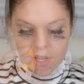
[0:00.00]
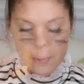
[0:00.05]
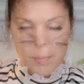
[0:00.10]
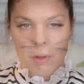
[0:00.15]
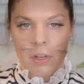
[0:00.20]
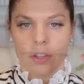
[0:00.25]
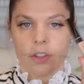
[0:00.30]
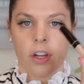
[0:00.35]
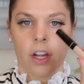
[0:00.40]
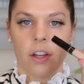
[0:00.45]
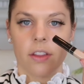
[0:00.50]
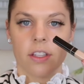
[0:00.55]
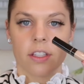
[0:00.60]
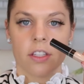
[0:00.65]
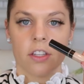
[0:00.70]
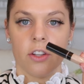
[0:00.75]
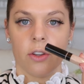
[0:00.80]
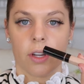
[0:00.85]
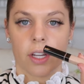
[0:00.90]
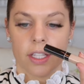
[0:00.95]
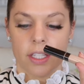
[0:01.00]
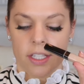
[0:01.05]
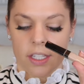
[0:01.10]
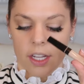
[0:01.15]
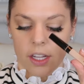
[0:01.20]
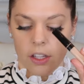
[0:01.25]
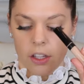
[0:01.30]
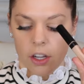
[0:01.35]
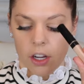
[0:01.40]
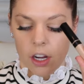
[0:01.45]
I'm gonna try out this new
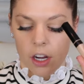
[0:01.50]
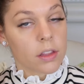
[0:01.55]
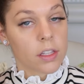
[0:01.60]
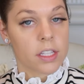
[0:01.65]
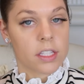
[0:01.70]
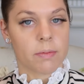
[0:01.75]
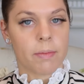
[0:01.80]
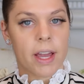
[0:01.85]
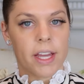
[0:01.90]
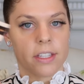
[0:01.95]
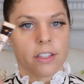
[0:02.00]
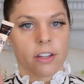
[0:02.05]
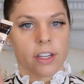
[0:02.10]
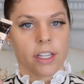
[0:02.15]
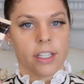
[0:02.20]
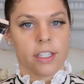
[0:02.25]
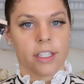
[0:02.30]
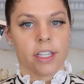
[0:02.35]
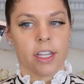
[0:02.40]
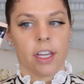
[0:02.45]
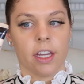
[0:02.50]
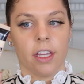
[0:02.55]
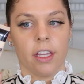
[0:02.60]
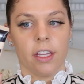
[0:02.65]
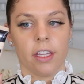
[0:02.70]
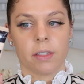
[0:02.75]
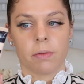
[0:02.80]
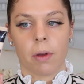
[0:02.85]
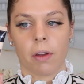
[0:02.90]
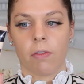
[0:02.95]
concealer. This Master Conceal
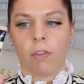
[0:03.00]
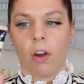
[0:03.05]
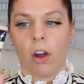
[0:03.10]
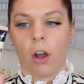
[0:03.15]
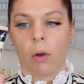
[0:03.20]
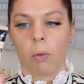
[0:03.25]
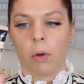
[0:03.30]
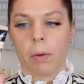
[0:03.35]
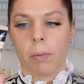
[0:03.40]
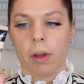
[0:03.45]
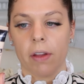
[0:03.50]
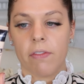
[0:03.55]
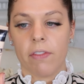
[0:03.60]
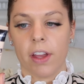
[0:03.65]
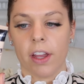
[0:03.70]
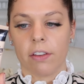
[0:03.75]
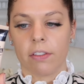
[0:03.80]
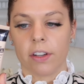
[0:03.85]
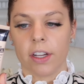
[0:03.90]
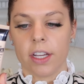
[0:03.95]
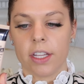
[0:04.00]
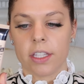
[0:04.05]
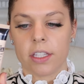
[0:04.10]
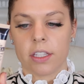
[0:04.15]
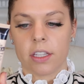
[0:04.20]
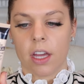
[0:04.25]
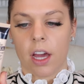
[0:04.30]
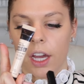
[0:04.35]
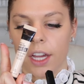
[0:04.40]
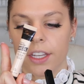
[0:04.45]
is by far one of my
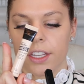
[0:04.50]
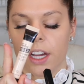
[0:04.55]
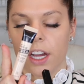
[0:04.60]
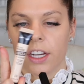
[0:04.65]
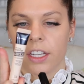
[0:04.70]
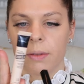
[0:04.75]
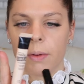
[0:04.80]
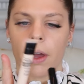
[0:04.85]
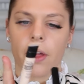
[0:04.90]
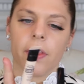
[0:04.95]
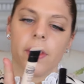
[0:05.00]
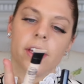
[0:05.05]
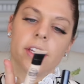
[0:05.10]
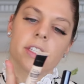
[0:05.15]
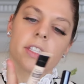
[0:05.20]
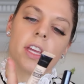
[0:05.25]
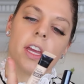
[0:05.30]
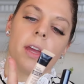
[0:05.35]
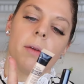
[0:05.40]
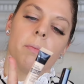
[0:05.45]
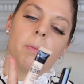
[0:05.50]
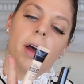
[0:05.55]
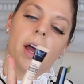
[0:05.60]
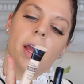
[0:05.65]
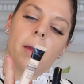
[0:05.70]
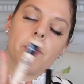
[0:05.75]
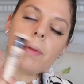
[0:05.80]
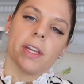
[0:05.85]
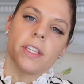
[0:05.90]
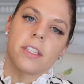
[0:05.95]
favorites. I talked about this in
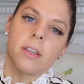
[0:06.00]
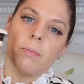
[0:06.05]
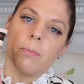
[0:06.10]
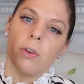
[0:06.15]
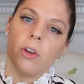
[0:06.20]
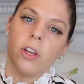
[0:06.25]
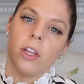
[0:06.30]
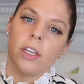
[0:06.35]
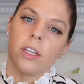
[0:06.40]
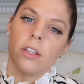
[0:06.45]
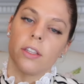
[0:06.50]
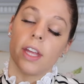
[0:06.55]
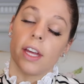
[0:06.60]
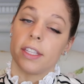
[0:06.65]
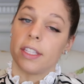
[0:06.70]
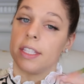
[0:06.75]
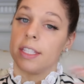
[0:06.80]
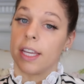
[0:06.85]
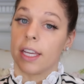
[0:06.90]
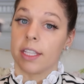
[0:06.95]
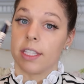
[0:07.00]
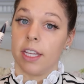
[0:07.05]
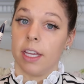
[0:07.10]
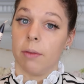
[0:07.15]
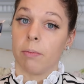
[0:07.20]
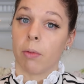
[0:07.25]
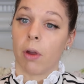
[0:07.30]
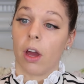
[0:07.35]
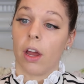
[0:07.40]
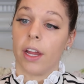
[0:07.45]
my Best of Beauty two thousand
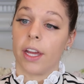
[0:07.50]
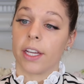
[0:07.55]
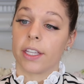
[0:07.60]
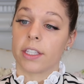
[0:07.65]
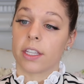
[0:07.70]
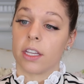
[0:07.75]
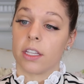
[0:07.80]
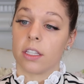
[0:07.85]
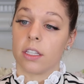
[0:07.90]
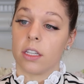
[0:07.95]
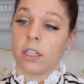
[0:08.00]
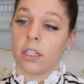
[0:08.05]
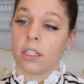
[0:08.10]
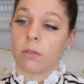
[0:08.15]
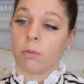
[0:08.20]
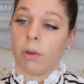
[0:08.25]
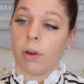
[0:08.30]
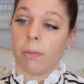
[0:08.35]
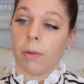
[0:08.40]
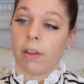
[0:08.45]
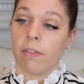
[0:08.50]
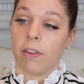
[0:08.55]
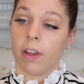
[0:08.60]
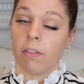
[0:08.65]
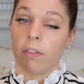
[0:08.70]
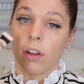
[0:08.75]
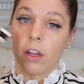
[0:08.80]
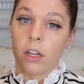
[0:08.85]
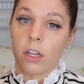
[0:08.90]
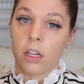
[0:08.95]
sixteen products because it is one of my
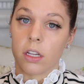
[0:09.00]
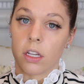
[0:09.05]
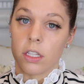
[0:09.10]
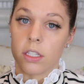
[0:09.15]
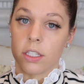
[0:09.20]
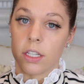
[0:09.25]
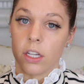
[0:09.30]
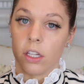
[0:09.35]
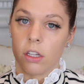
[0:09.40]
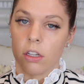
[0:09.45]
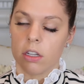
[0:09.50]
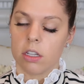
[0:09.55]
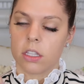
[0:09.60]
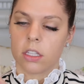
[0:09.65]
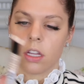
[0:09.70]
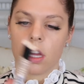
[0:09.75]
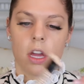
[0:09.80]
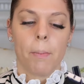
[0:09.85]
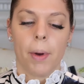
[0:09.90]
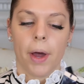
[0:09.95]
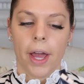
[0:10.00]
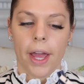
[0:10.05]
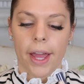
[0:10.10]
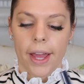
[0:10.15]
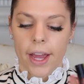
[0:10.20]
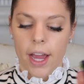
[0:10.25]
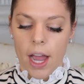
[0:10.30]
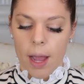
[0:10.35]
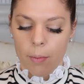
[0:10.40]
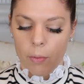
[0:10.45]
favorite concealers.
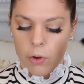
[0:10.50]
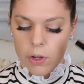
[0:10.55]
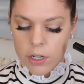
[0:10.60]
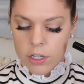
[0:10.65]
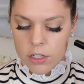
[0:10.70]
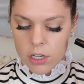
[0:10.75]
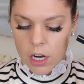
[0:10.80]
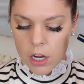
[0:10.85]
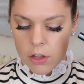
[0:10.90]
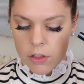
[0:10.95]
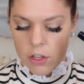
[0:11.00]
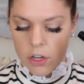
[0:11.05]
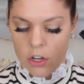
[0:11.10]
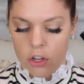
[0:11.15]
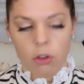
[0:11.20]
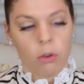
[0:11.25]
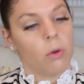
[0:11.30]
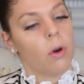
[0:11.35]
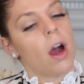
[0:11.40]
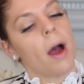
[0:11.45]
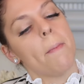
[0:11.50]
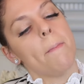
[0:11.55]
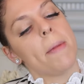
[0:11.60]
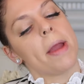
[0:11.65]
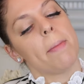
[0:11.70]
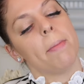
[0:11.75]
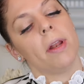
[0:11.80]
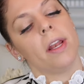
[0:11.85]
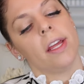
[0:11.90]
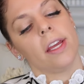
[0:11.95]
But I'm going to try out the new
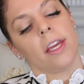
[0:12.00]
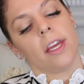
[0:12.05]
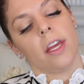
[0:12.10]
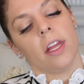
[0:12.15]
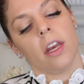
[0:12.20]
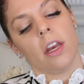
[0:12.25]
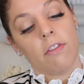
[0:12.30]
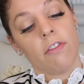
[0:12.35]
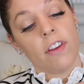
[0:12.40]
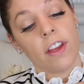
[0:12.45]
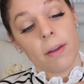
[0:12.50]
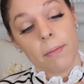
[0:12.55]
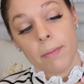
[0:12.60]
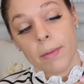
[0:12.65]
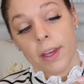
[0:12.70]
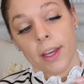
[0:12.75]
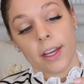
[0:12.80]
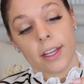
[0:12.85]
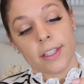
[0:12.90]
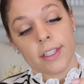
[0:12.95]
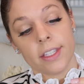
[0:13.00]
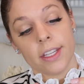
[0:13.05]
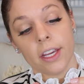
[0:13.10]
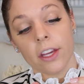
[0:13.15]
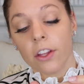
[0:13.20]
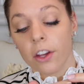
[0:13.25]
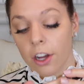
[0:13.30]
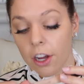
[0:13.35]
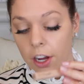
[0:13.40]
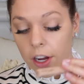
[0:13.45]
Maybelline Fit Me
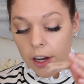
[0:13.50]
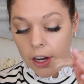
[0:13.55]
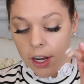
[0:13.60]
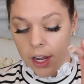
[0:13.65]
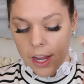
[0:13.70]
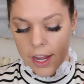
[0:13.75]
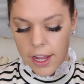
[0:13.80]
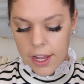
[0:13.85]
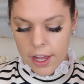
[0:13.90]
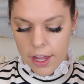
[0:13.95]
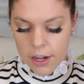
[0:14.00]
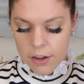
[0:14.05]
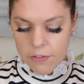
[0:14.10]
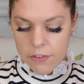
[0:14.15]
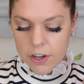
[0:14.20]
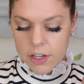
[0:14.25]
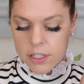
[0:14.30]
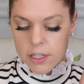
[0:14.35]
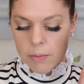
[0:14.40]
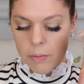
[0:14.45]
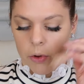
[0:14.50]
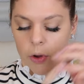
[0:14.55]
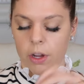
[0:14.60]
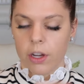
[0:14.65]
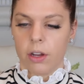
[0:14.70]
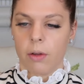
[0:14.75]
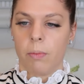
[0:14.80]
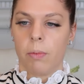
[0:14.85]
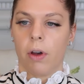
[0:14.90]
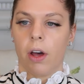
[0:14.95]
Concealer, and first I'm
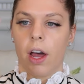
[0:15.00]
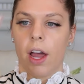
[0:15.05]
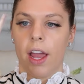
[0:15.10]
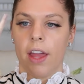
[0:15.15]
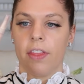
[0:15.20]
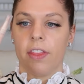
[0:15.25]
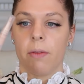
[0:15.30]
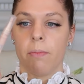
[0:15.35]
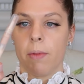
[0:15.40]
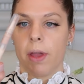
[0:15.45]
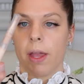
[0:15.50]
going to apply the